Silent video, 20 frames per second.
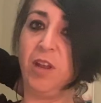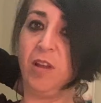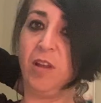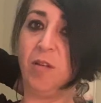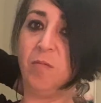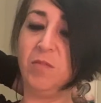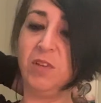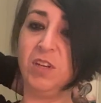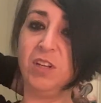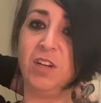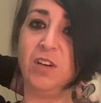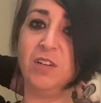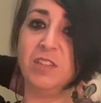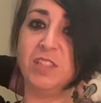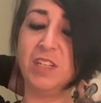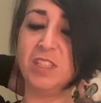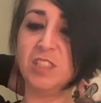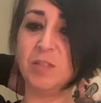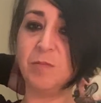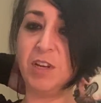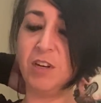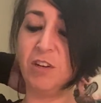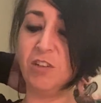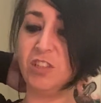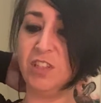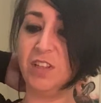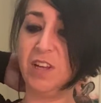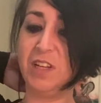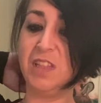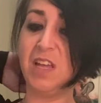him? You know, it's like some
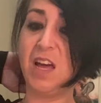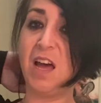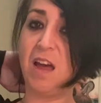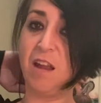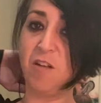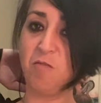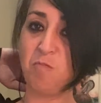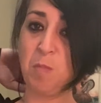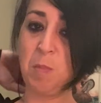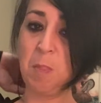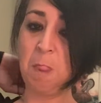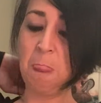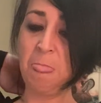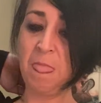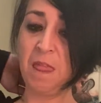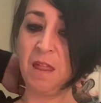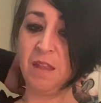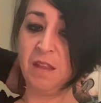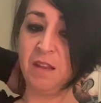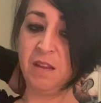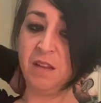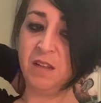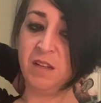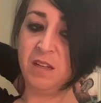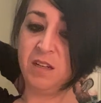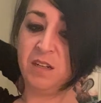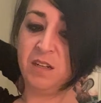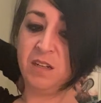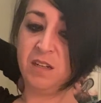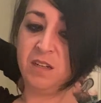energy like that.
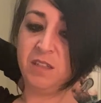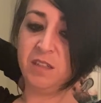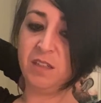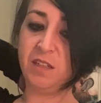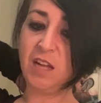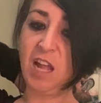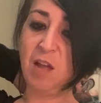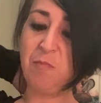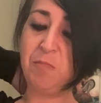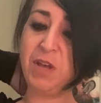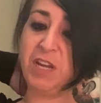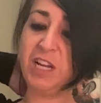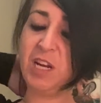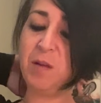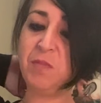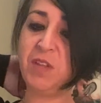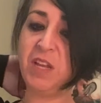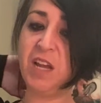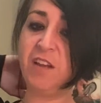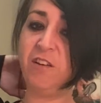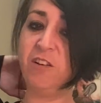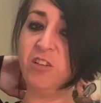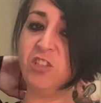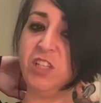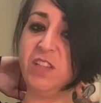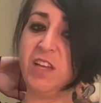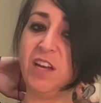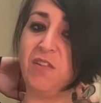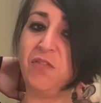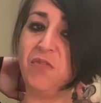I pick up the
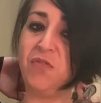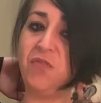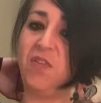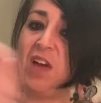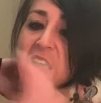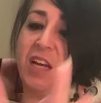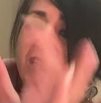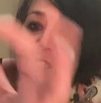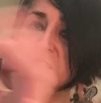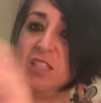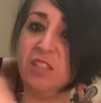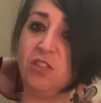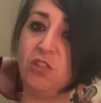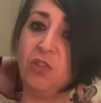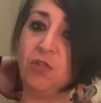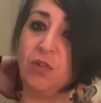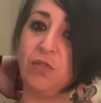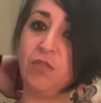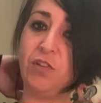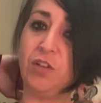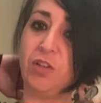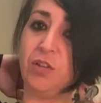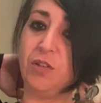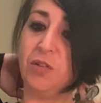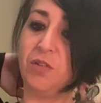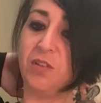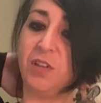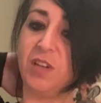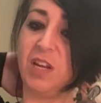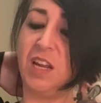energy that affects the two of
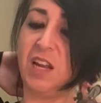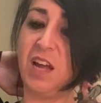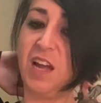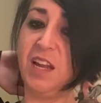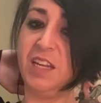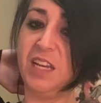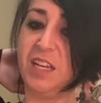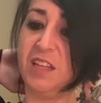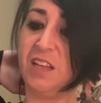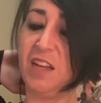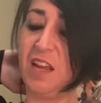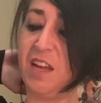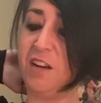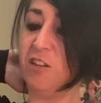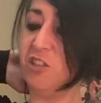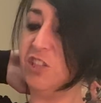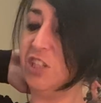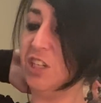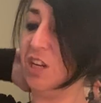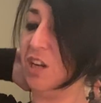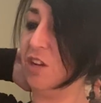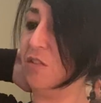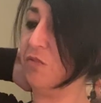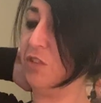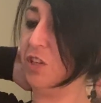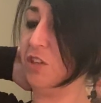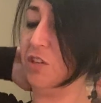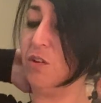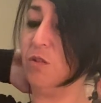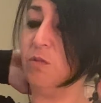you. And I get an energy of,
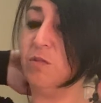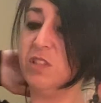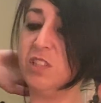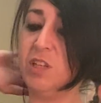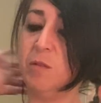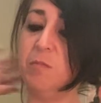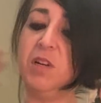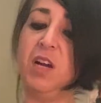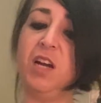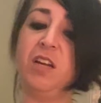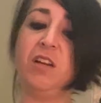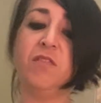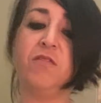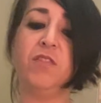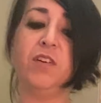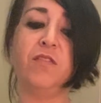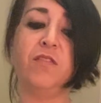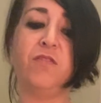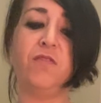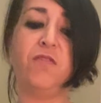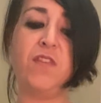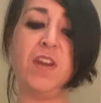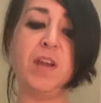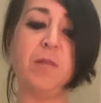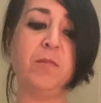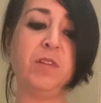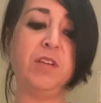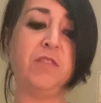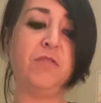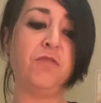you know, some kind of
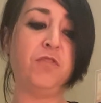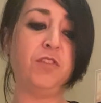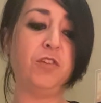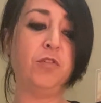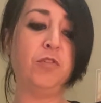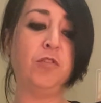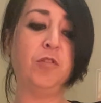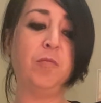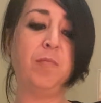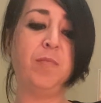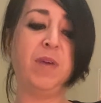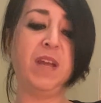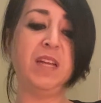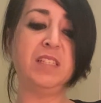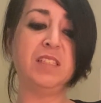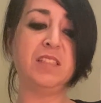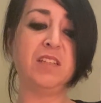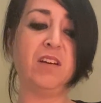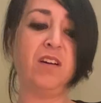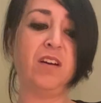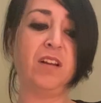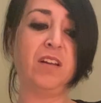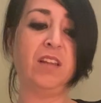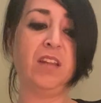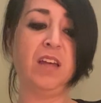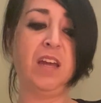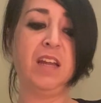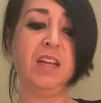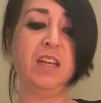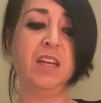family feud based on
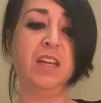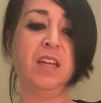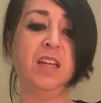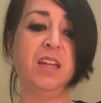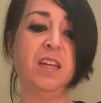like